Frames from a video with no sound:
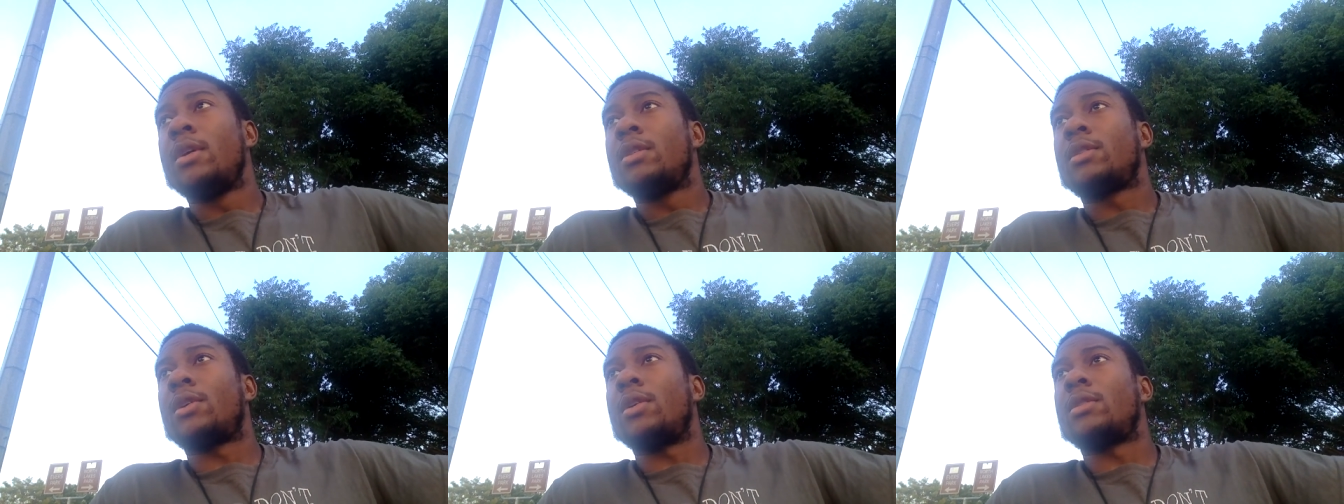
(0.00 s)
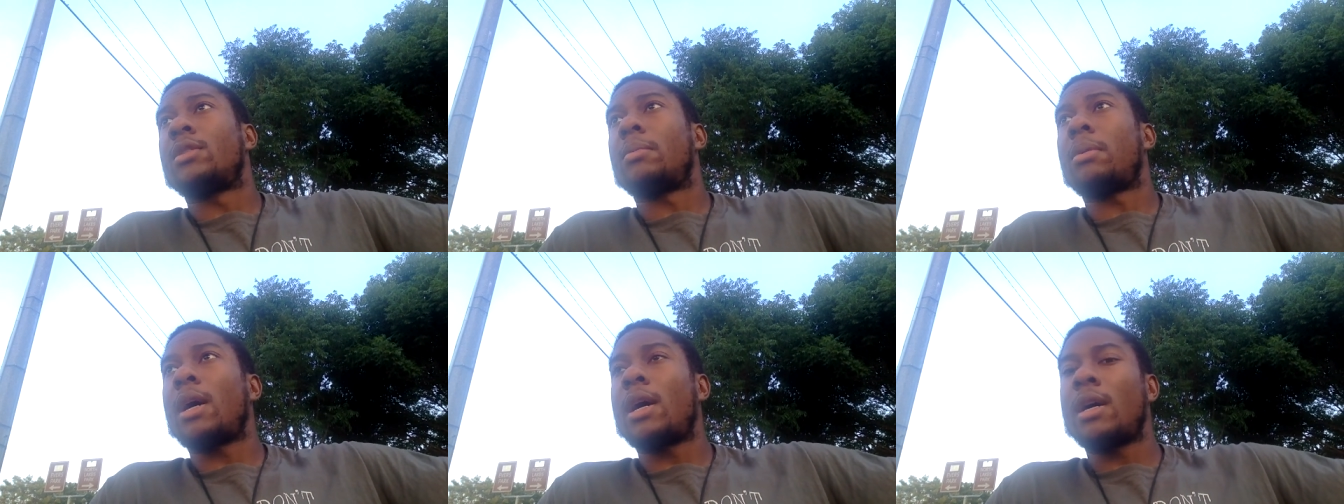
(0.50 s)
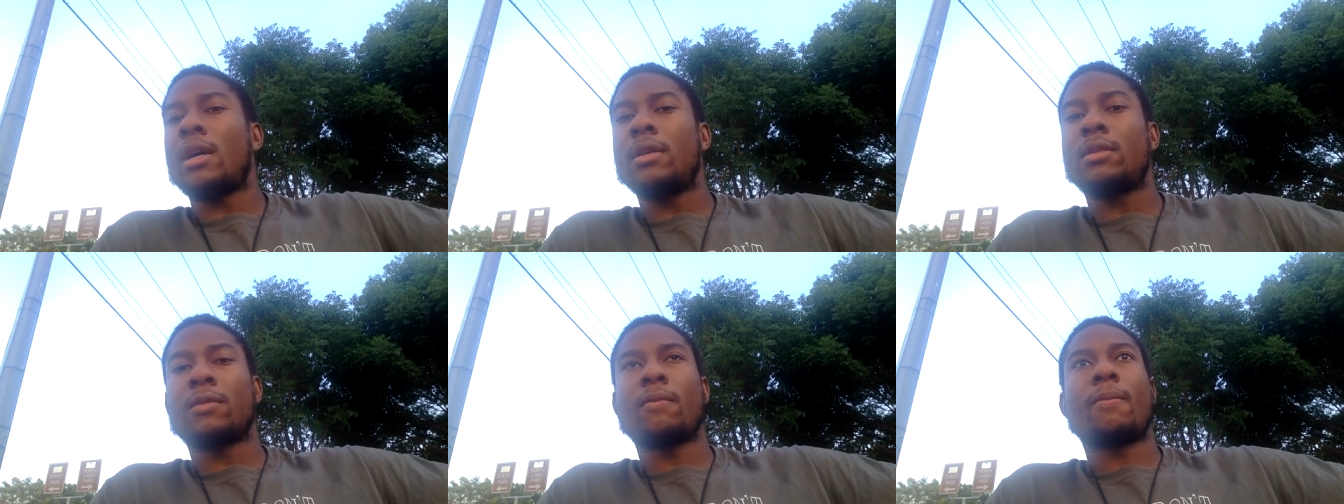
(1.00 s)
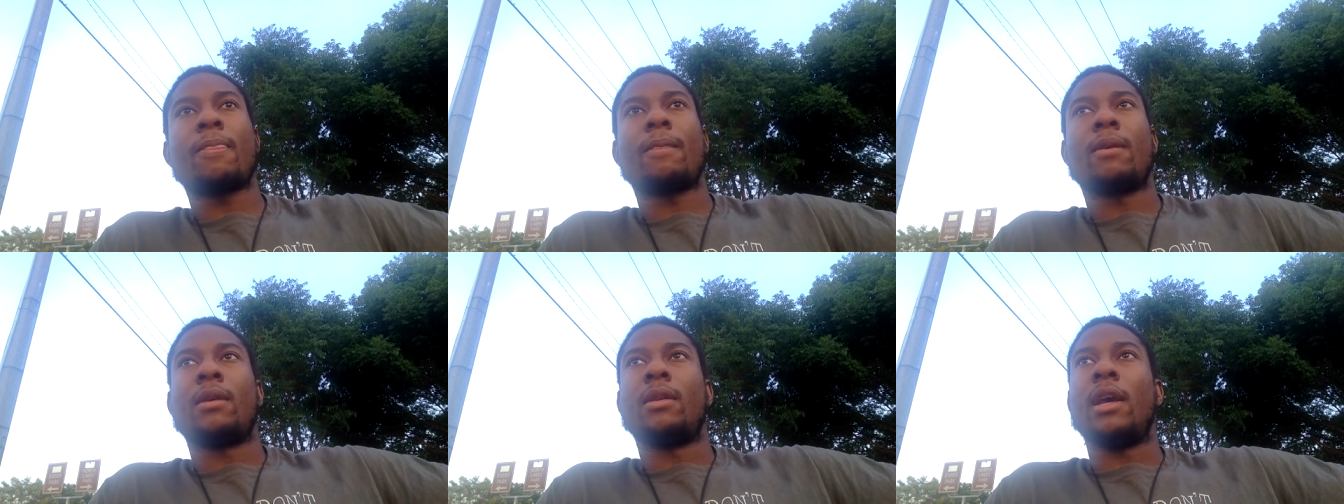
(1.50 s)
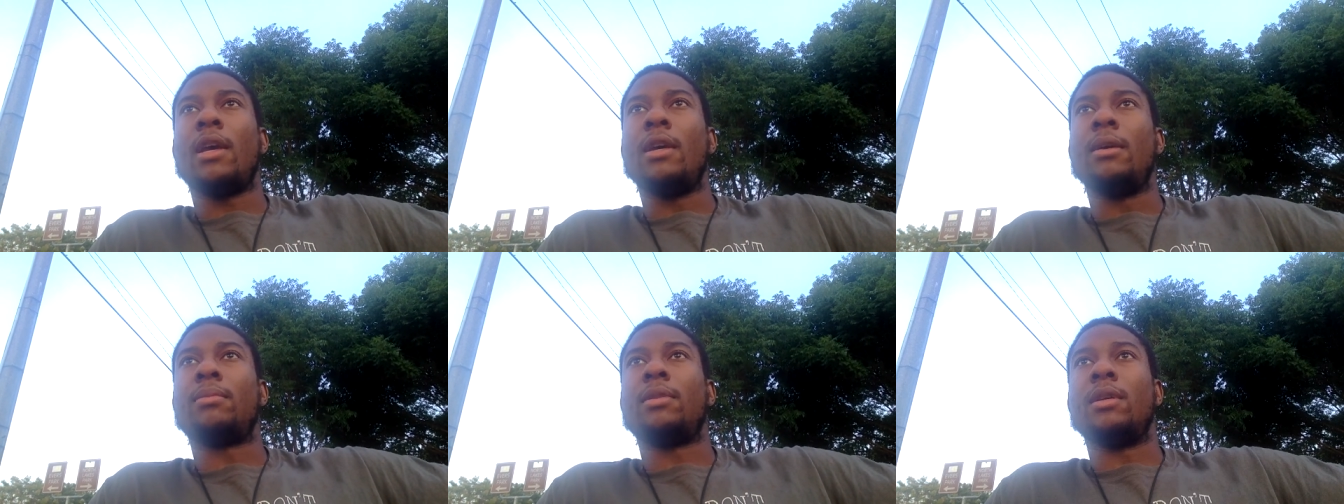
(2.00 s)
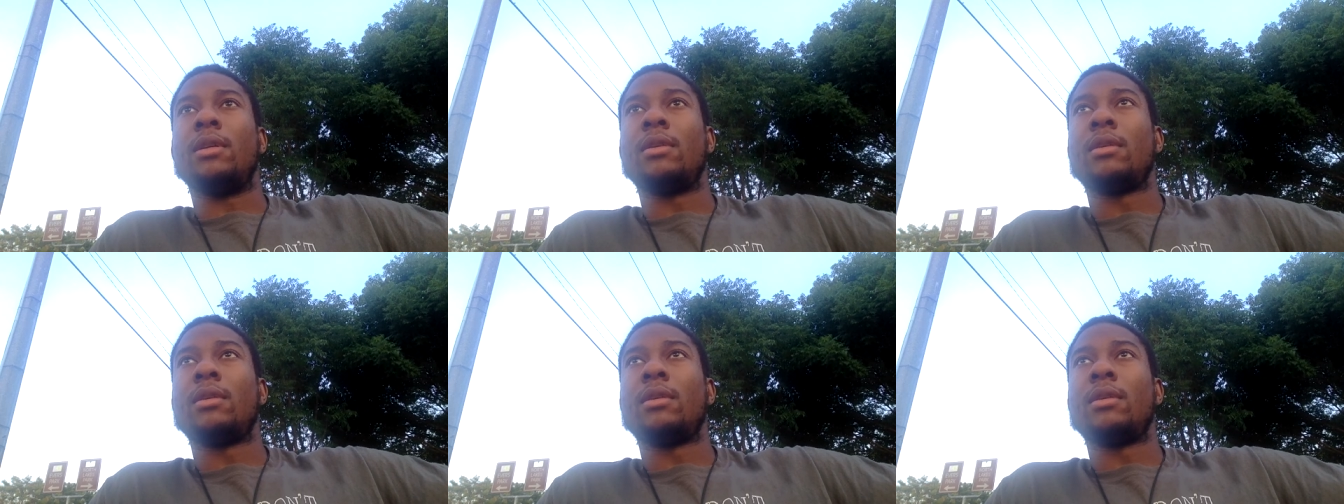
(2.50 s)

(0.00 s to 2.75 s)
Certain supplies, they empty.